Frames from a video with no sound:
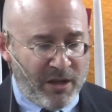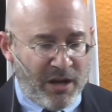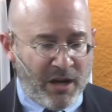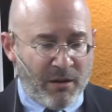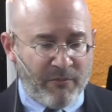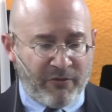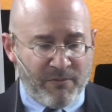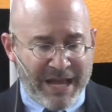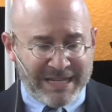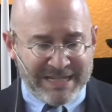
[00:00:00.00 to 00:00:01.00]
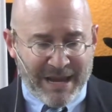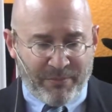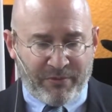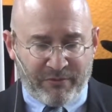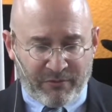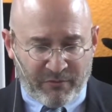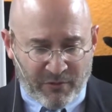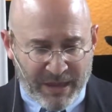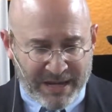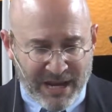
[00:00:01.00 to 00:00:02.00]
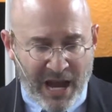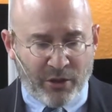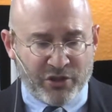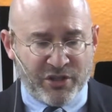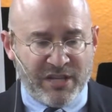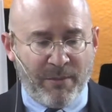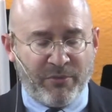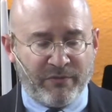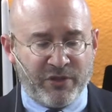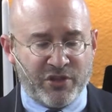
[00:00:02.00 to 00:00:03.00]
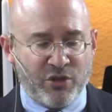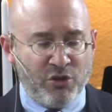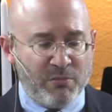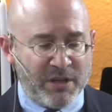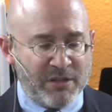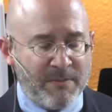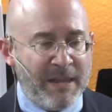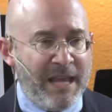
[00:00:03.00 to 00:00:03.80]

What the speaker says: that depth, from that knowledge and depth of discernment.